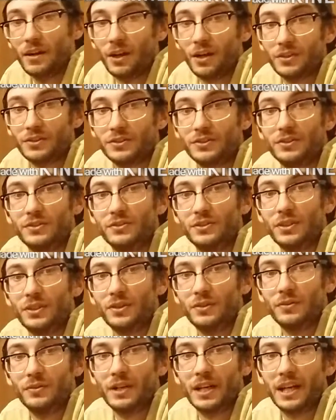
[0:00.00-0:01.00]
also
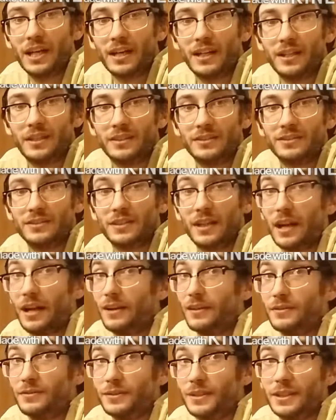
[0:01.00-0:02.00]
known as,
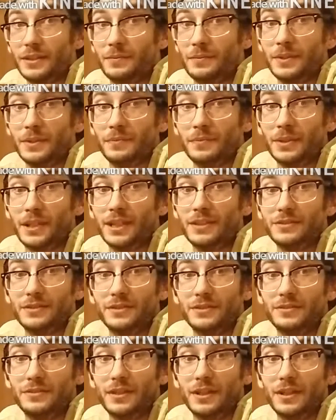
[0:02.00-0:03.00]
I don't think I'm gonna pronounce
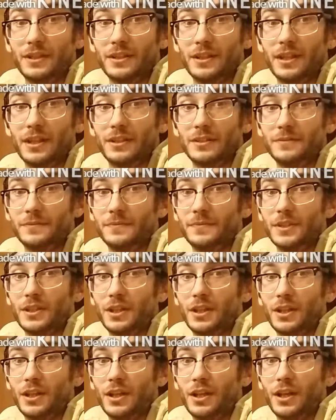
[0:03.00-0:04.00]
this right,
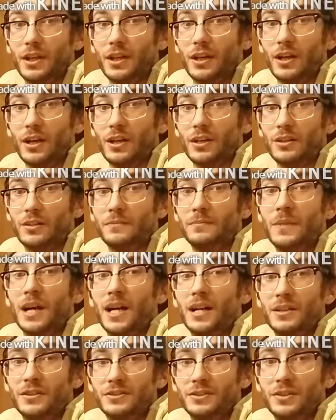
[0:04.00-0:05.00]

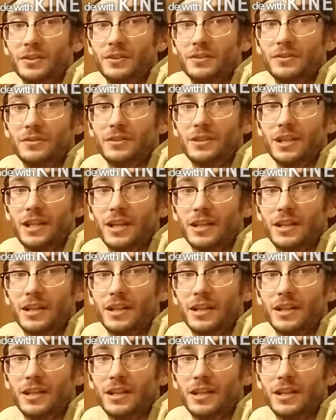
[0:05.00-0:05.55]
Akumajo.